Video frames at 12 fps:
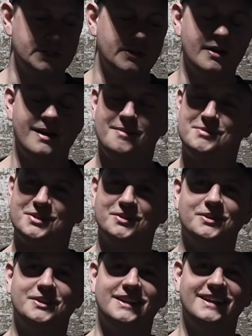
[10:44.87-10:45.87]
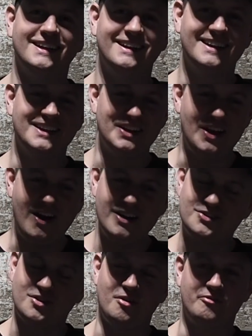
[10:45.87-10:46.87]
They're absolutely
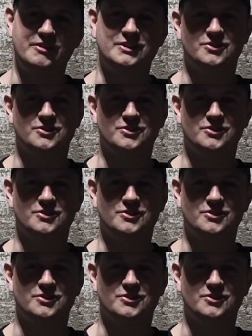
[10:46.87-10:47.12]
not trophy